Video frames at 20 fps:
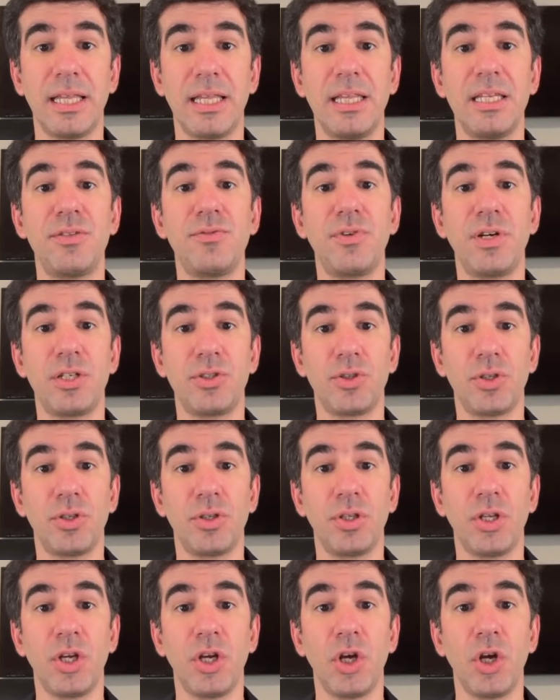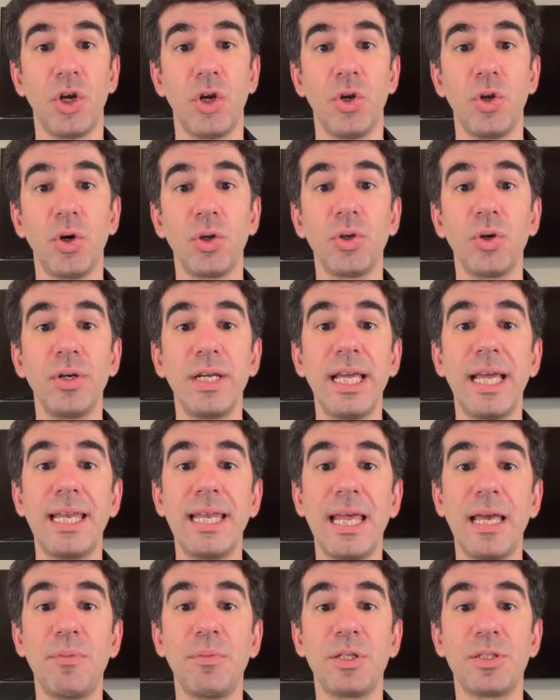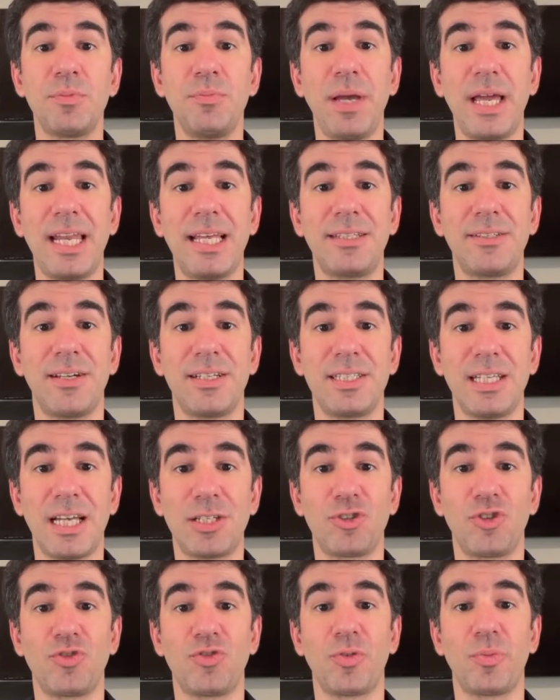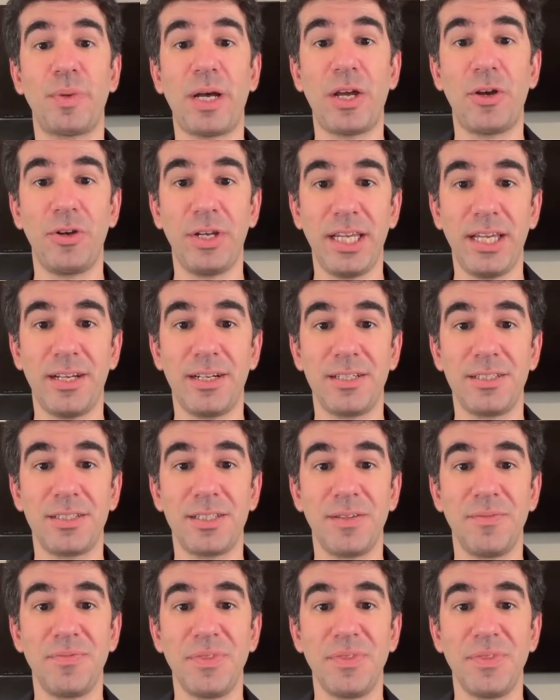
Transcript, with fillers: This version not only enables mainnet transactions for pioneers,